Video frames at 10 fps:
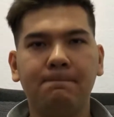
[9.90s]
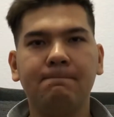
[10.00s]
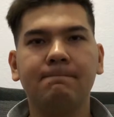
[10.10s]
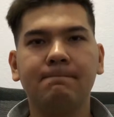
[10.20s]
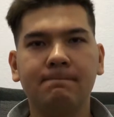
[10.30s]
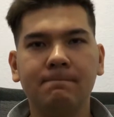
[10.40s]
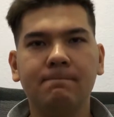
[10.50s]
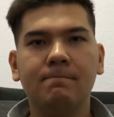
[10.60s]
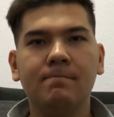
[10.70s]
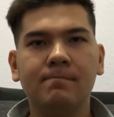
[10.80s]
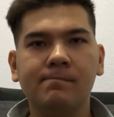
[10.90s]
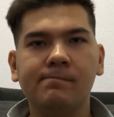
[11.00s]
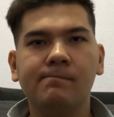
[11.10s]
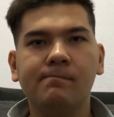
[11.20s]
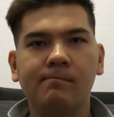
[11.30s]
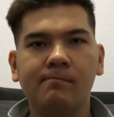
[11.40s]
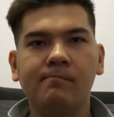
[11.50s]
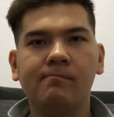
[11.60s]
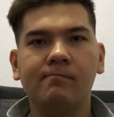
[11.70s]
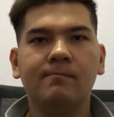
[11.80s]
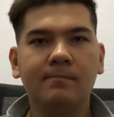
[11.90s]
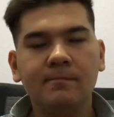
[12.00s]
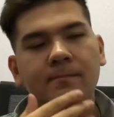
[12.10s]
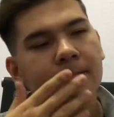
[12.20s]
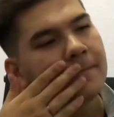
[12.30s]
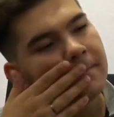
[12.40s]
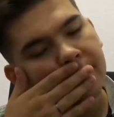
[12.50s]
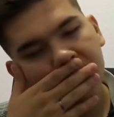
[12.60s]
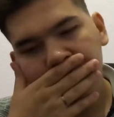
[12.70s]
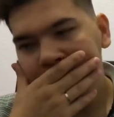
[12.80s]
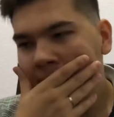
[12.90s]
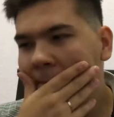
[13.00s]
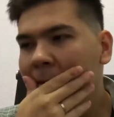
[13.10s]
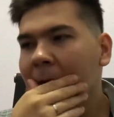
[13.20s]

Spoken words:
[no speech]